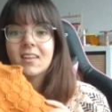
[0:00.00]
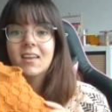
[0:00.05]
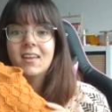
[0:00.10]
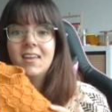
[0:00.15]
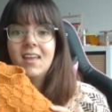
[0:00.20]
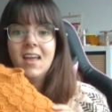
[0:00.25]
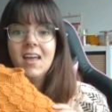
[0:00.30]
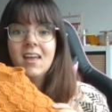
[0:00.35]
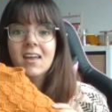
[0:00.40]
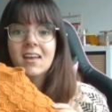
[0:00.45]

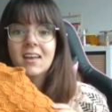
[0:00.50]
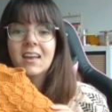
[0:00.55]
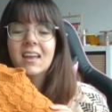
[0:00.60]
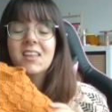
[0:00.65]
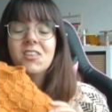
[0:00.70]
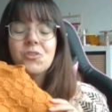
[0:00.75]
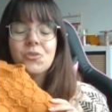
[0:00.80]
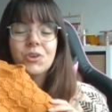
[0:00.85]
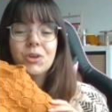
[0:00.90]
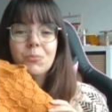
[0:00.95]
Yeah,
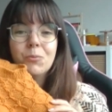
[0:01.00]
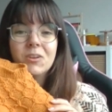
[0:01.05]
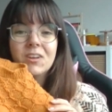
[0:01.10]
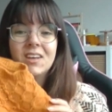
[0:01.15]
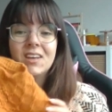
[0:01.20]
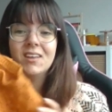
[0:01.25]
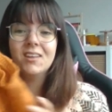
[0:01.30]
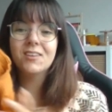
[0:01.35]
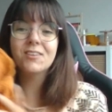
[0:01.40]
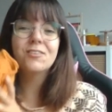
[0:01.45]
enjoyable
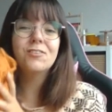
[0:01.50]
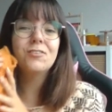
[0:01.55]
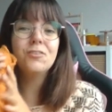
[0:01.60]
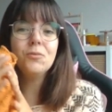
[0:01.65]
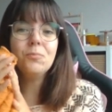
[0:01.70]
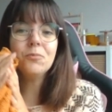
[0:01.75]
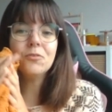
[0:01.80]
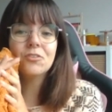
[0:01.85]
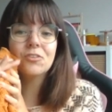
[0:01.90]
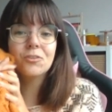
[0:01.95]
knit,
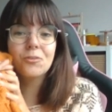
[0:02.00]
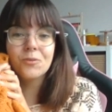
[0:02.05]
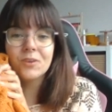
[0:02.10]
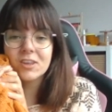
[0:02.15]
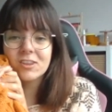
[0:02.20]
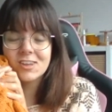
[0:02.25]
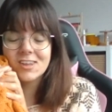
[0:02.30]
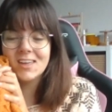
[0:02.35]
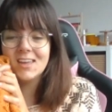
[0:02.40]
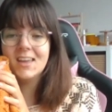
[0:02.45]
super
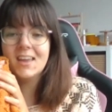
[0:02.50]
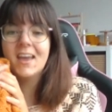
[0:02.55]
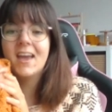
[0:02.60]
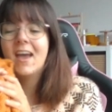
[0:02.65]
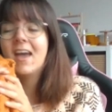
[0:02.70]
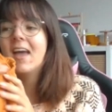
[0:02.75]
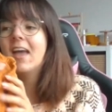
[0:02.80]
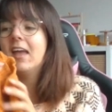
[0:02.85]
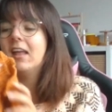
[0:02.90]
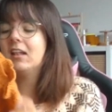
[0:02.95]
squishy
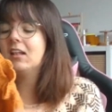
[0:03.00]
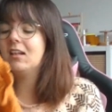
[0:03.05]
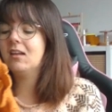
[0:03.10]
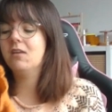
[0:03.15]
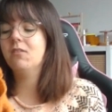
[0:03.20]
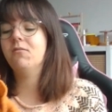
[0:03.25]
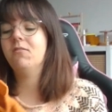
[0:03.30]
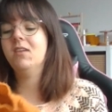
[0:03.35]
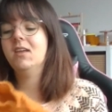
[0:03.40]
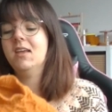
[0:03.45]
and
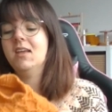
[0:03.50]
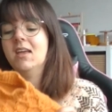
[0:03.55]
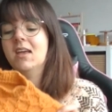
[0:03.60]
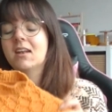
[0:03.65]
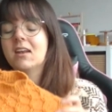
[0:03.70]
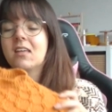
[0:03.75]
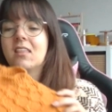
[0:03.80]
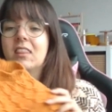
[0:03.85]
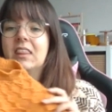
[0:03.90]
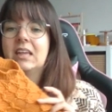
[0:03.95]
lovely, and
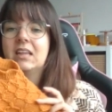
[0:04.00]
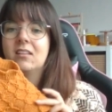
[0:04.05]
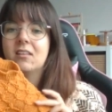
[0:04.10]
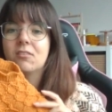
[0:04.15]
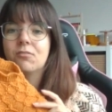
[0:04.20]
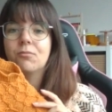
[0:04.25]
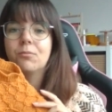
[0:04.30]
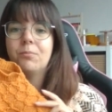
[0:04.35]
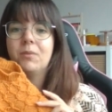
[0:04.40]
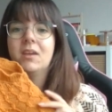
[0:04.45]
I think
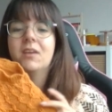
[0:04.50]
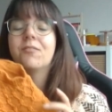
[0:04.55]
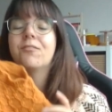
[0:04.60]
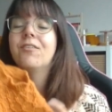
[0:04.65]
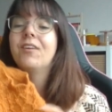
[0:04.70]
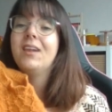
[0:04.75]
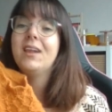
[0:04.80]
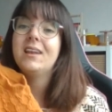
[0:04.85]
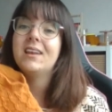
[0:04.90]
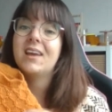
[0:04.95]
this will be a
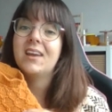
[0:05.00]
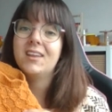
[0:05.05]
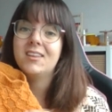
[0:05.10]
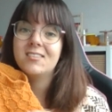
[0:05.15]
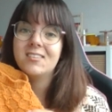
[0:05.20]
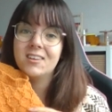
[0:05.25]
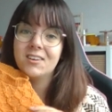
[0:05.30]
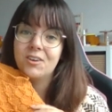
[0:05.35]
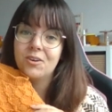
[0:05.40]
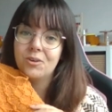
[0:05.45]
really
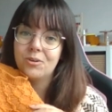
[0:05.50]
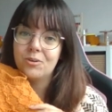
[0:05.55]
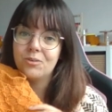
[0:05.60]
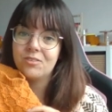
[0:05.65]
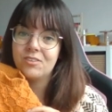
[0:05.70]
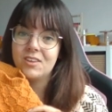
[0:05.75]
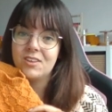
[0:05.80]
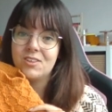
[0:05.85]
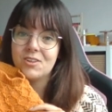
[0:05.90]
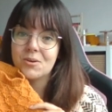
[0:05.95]
nice and
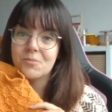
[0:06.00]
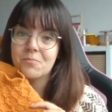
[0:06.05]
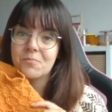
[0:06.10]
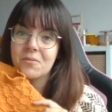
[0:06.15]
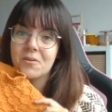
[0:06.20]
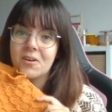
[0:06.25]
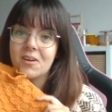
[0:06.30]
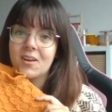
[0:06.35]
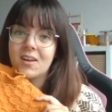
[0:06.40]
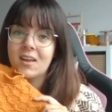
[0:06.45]
cozy
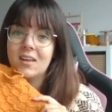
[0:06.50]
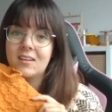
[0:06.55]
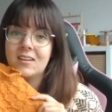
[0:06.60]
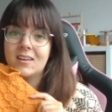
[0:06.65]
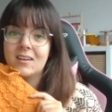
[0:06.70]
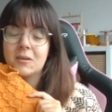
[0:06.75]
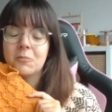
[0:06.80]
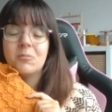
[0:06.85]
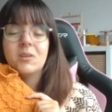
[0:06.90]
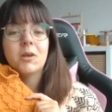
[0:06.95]
jumper that
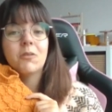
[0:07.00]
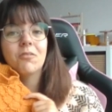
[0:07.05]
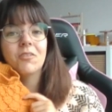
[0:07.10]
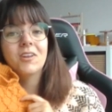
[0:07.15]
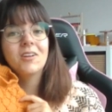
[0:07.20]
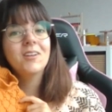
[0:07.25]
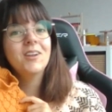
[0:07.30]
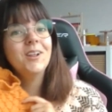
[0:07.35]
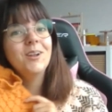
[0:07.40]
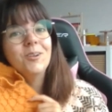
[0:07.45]
I'm
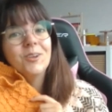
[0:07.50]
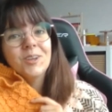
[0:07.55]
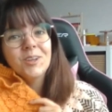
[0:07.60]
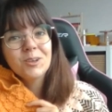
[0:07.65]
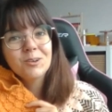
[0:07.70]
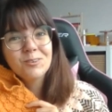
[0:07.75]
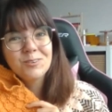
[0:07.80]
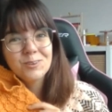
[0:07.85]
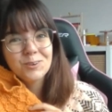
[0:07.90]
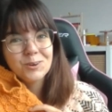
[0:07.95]
definitely looking
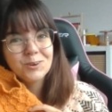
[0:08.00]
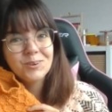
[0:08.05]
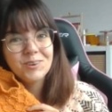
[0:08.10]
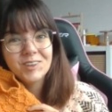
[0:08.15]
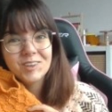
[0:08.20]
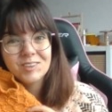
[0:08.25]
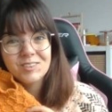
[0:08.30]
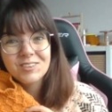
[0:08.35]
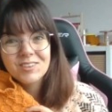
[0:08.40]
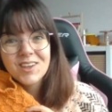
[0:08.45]

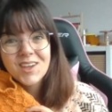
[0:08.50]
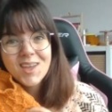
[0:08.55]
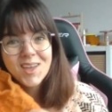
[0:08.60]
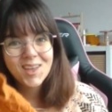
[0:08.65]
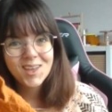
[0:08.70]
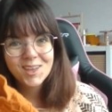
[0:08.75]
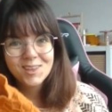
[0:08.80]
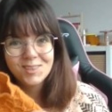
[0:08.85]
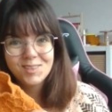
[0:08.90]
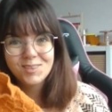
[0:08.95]
forward
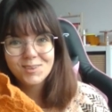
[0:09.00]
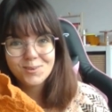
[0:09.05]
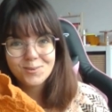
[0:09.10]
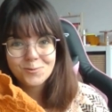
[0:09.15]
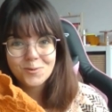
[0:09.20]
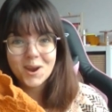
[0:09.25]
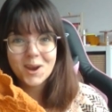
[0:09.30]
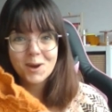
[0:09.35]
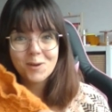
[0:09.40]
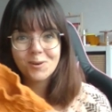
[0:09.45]
to
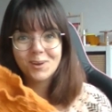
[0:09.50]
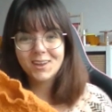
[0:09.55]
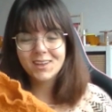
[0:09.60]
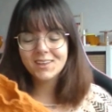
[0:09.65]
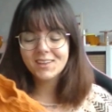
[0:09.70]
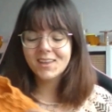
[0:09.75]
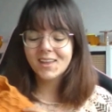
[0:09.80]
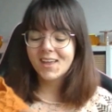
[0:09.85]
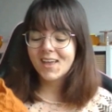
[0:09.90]
wearing.